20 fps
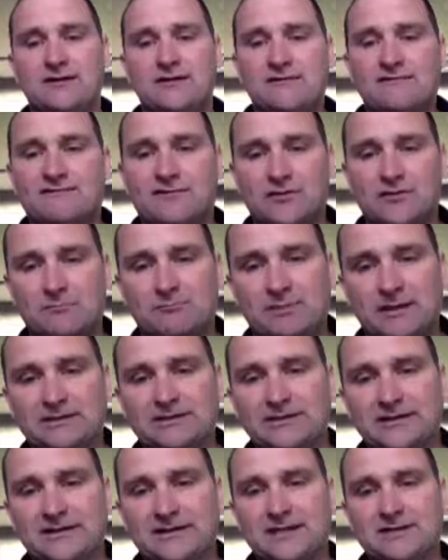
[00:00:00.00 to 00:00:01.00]
for the
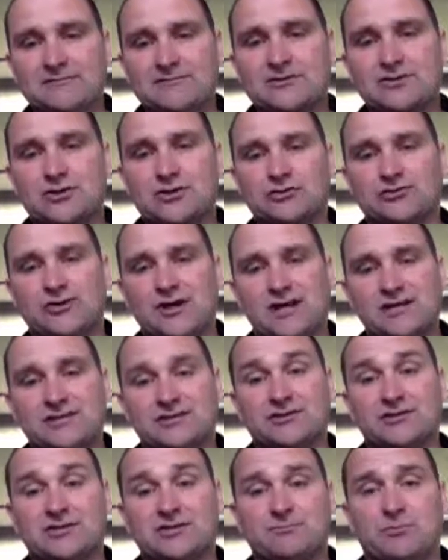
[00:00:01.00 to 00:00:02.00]
building clearance contractors
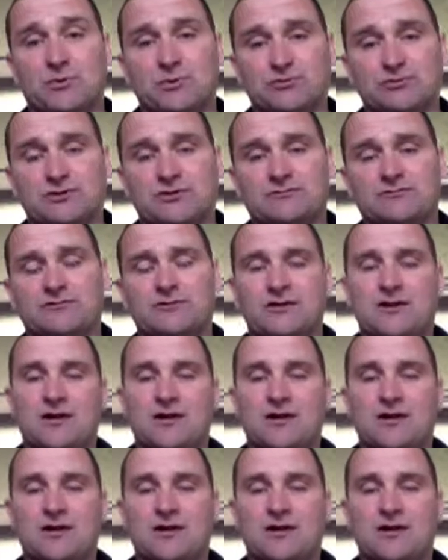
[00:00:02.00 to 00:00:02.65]
to dispose of.